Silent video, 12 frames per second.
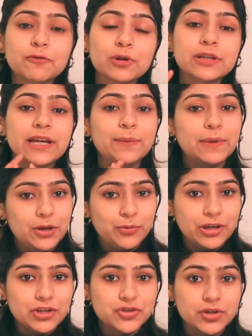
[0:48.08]
full-time
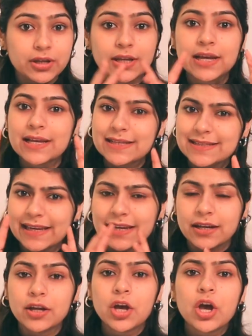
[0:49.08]
education.
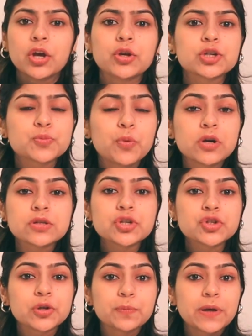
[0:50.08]
Second, your sponsor
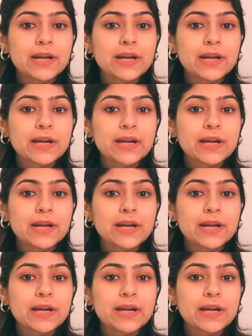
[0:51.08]
should be